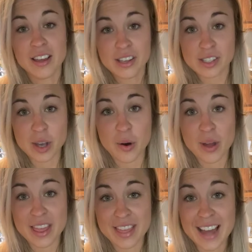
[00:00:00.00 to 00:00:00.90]
So
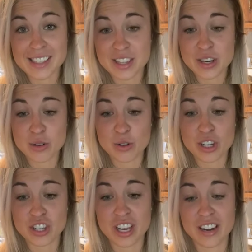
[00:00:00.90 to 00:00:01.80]
that's the
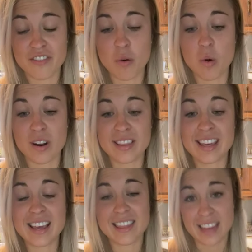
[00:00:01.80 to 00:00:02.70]
nutrition for
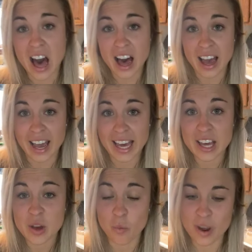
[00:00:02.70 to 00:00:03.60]
the thigh
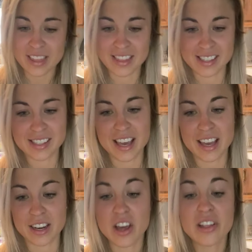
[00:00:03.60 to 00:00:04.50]
with the
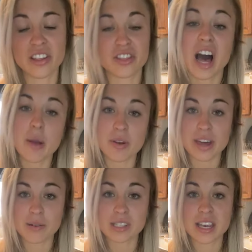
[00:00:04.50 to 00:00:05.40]
skin. The thigh
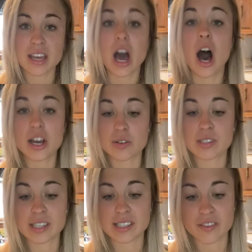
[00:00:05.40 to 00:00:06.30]
without skin,
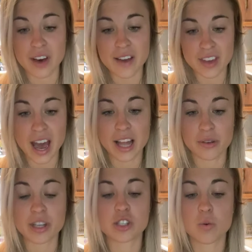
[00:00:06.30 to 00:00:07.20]
165
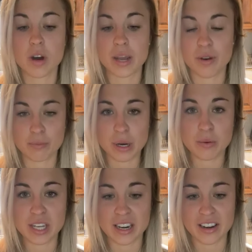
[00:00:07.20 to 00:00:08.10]
calories, 21
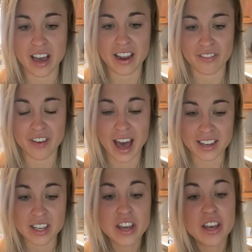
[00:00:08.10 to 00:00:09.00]
protein, and 9
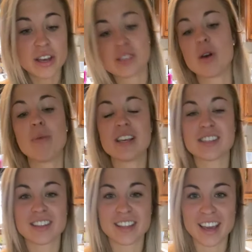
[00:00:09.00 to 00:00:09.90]
fat. So
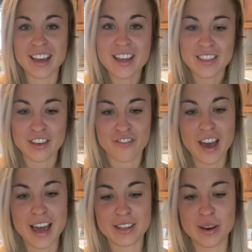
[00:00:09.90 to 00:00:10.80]
basically, the
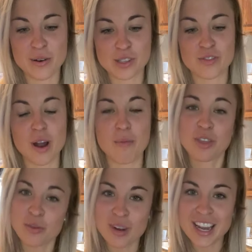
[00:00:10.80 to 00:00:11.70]
fat goes from
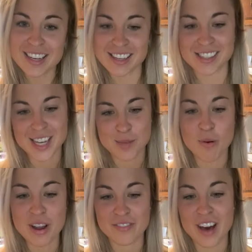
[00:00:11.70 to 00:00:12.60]
3 to
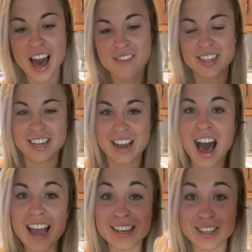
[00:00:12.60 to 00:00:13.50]
6.5 to
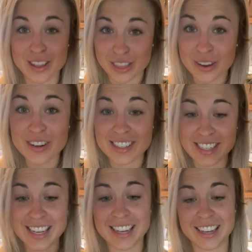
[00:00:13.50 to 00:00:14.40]
9 to
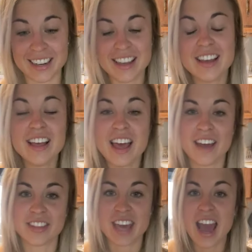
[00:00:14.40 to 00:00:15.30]
13,
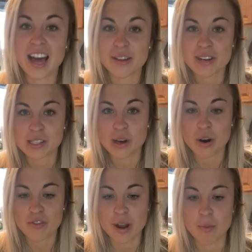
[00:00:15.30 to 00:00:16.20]
and the calories go
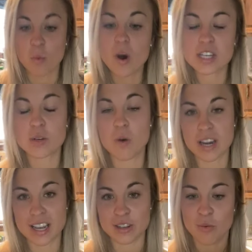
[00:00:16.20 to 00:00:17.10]
from
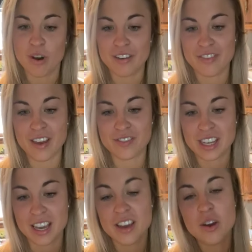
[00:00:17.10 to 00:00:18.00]
120 to
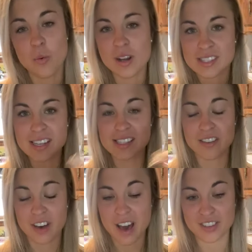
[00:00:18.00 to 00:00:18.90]
150,
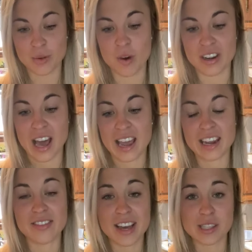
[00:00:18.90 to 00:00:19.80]
165 to
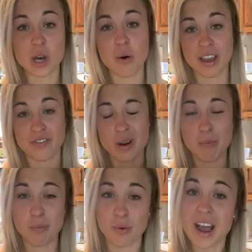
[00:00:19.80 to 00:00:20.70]
190. That's going
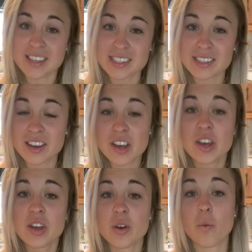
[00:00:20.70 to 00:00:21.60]
from breast
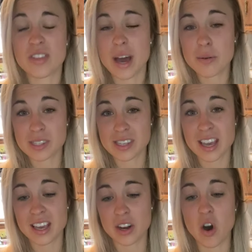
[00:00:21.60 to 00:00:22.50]
without
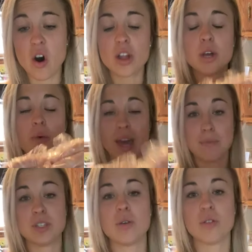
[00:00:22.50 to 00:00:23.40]
skin all the way
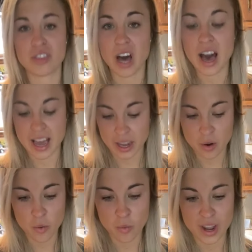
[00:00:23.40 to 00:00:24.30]
up to thigh
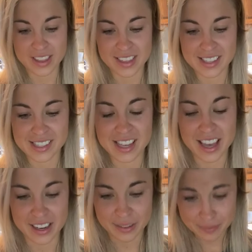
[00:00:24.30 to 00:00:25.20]
with
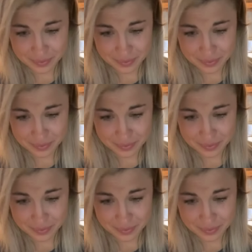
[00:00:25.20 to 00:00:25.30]
skin.